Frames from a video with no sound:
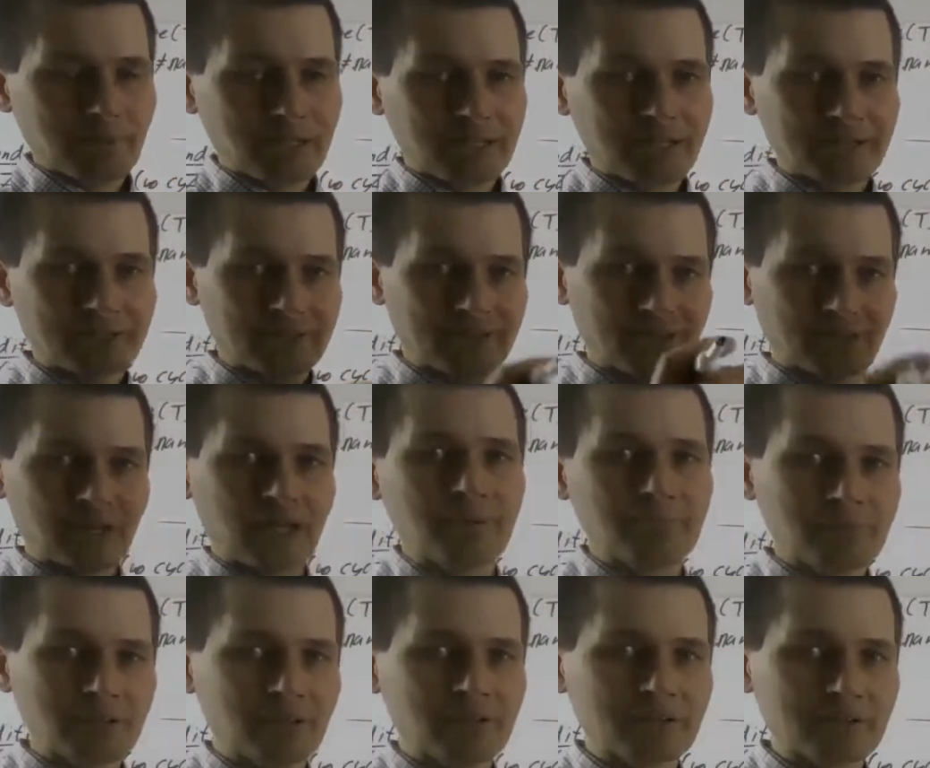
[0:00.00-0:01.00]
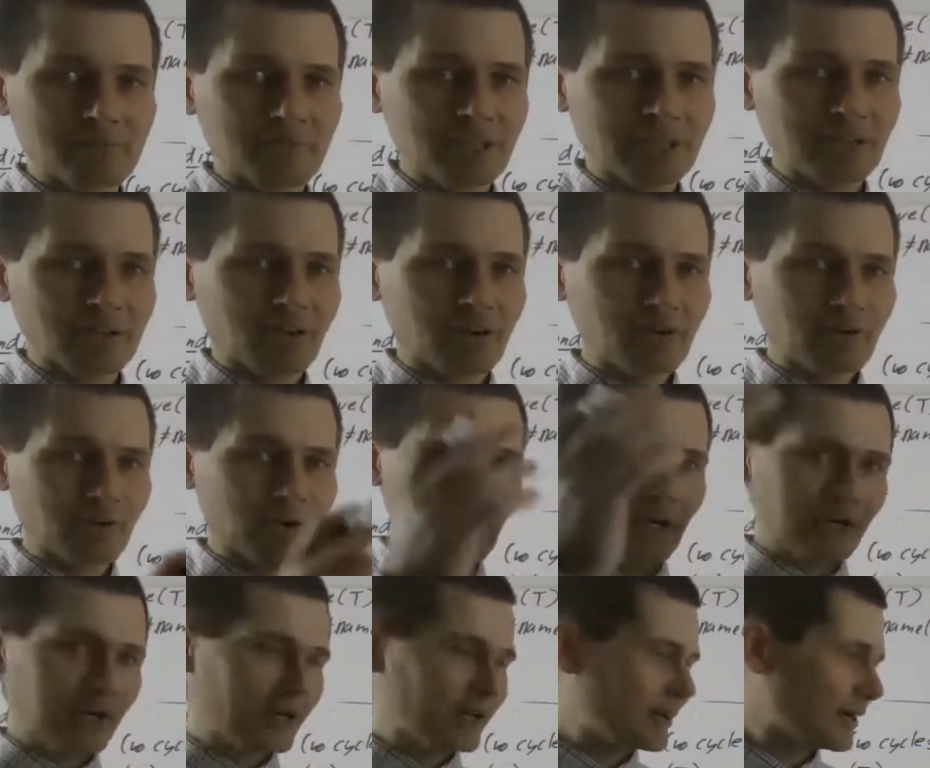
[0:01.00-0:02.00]
Because the type tells me,
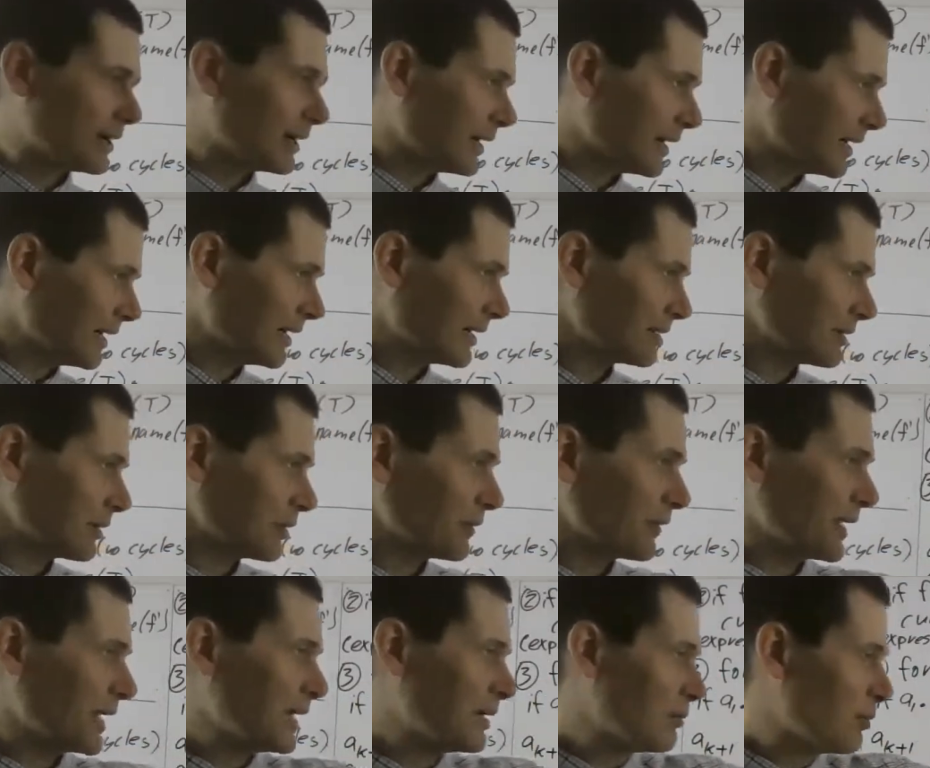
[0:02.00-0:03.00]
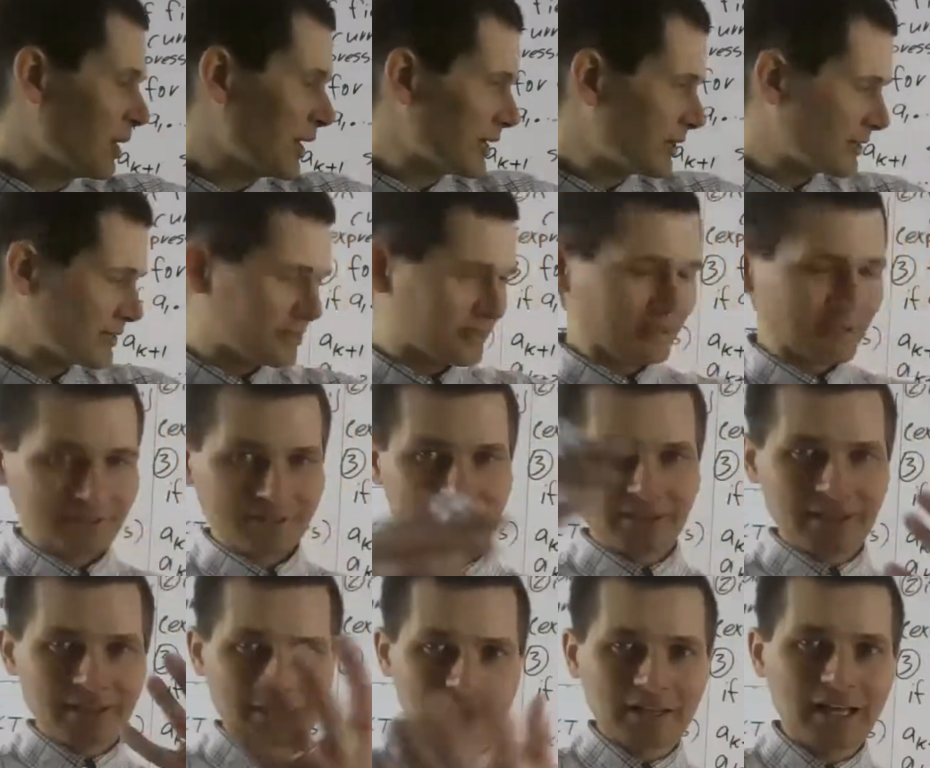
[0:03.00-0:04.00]
A1 is, let's
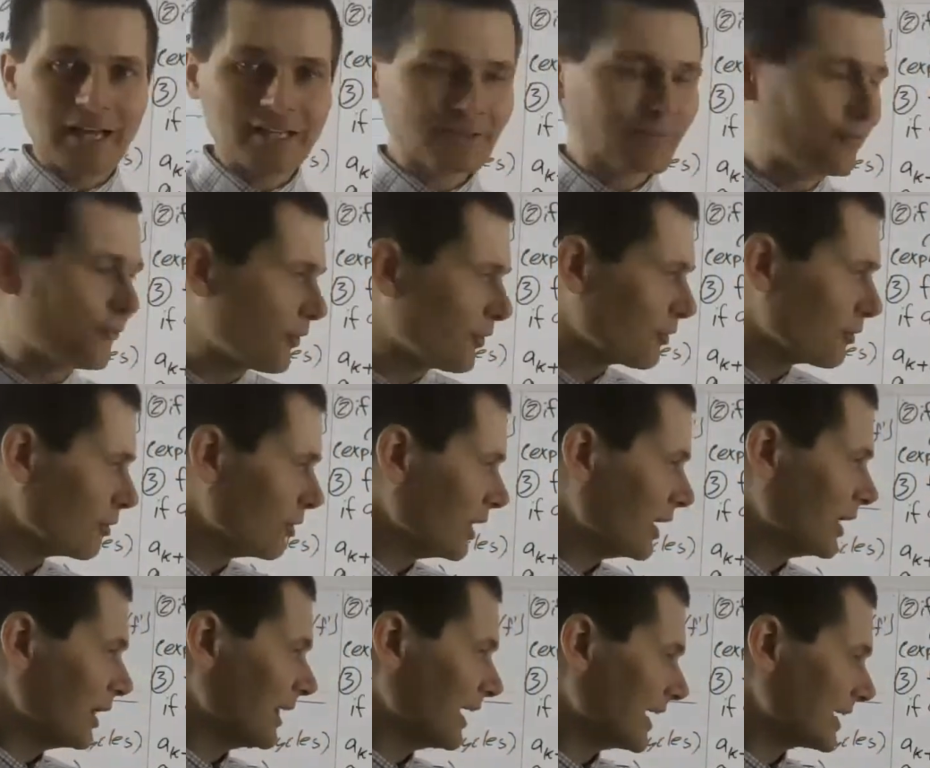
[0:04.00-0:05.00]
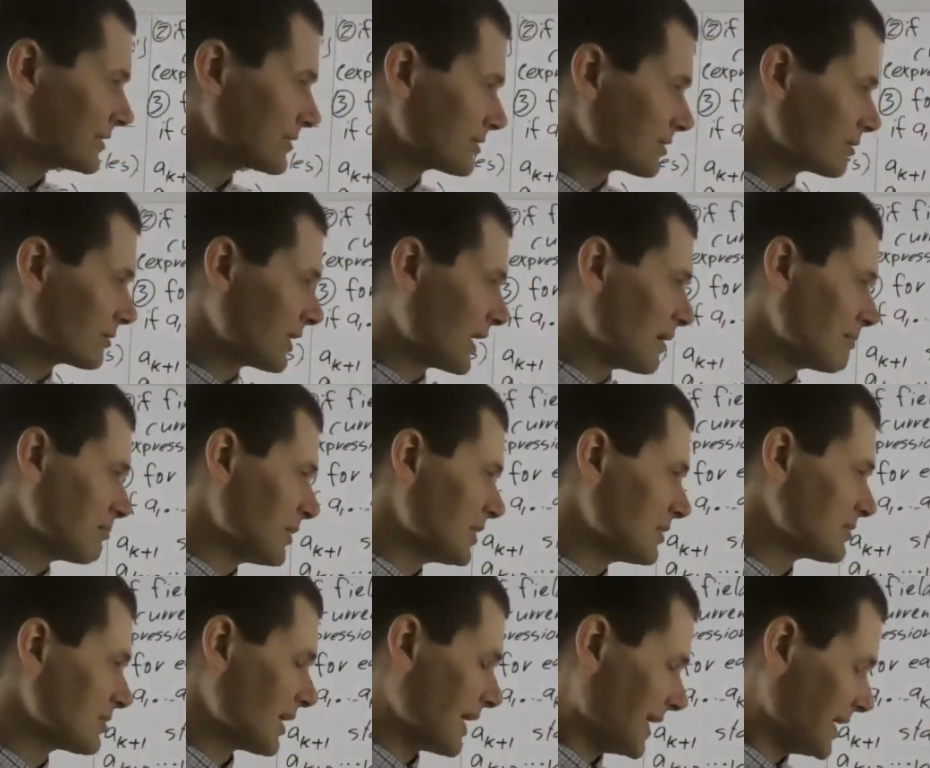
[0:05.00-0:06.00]
say, class foo, and so that
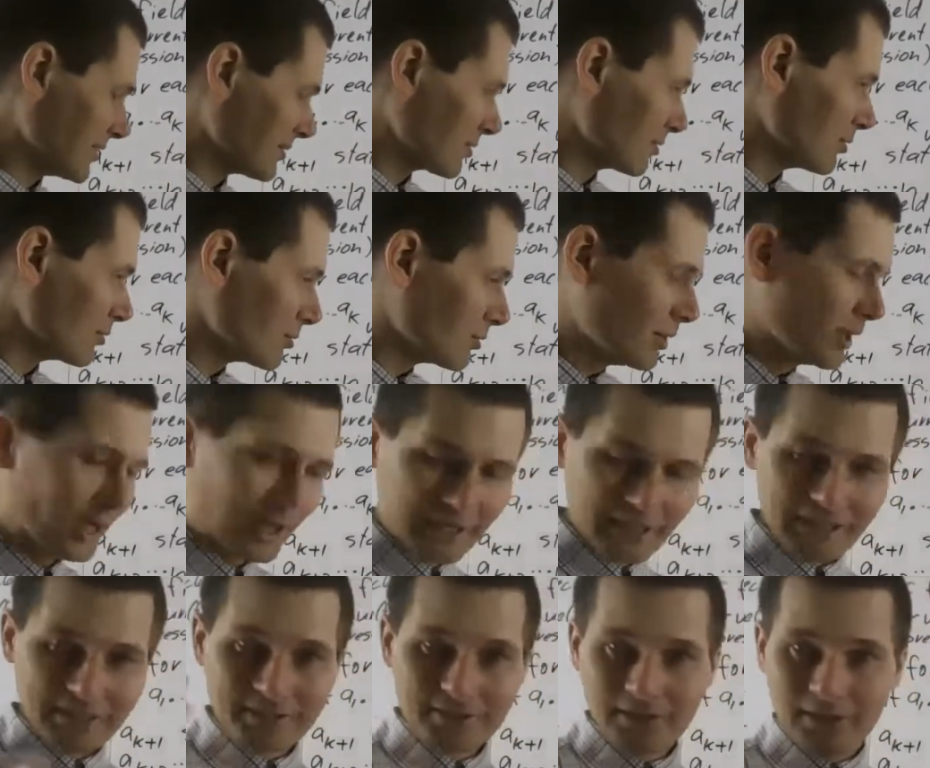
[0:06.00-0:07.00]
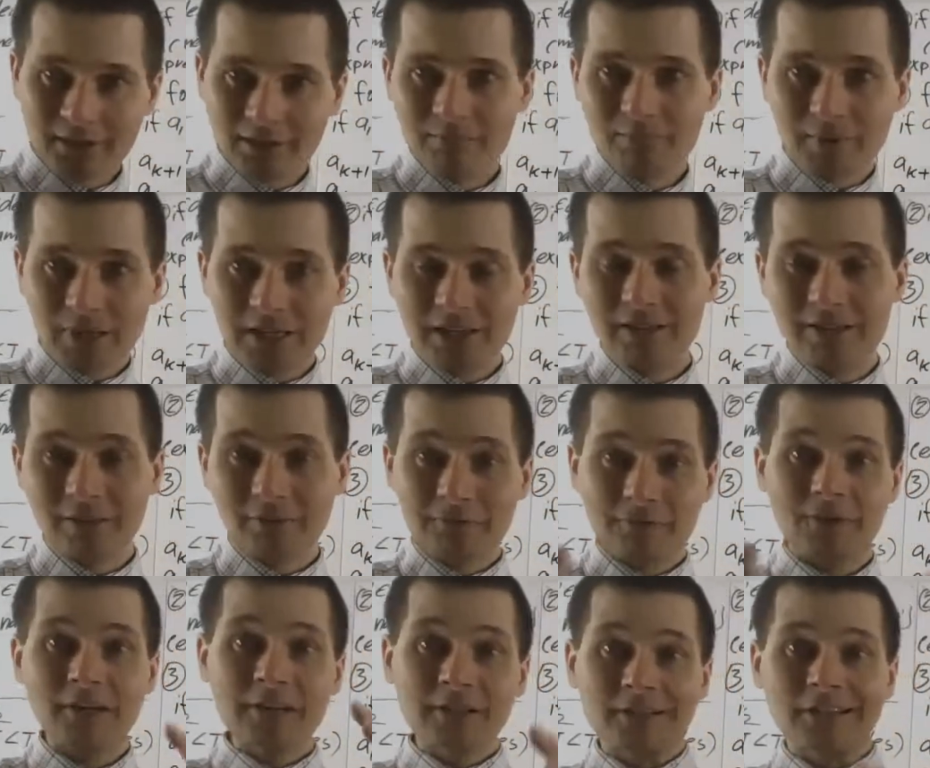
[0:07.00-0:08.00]
means A2 is going to be the
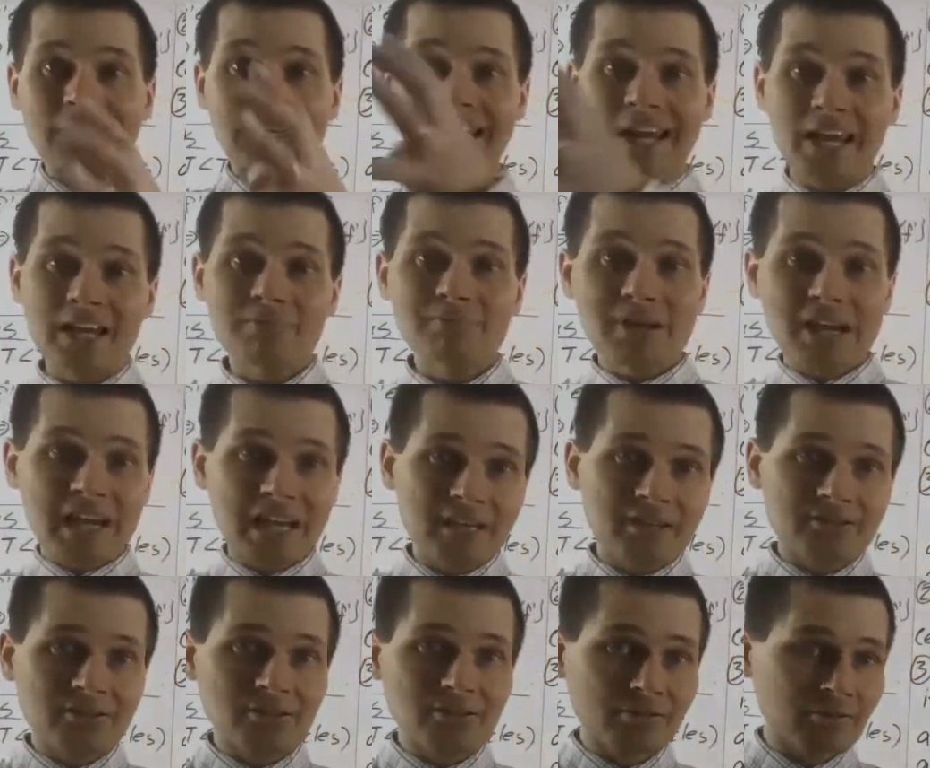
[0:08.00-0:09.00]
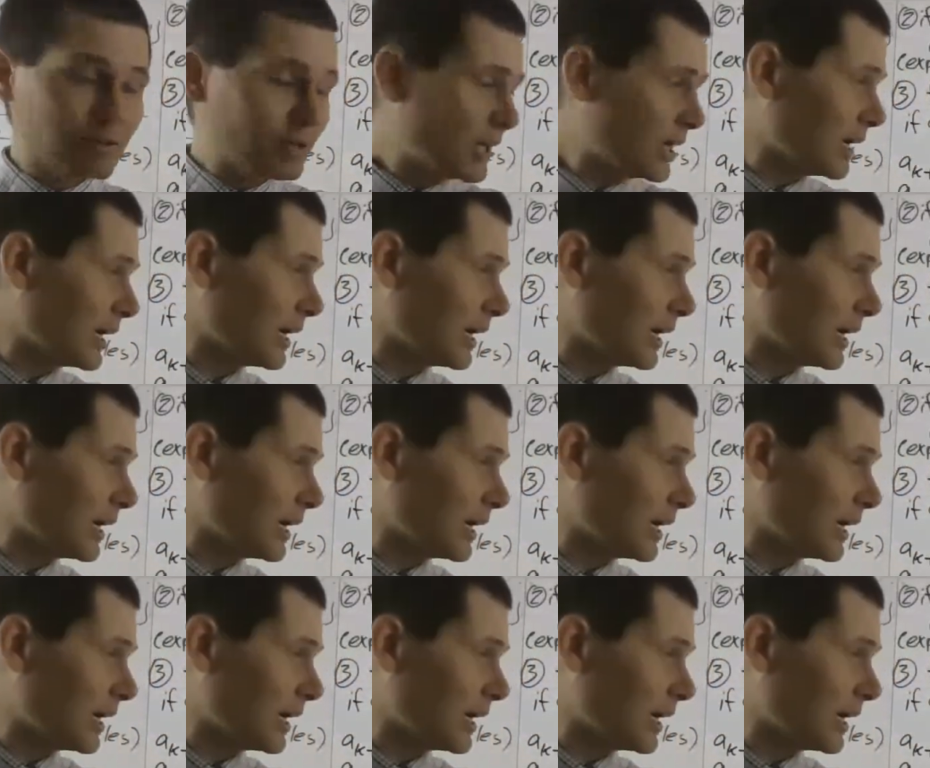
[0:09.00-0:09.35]
field named A2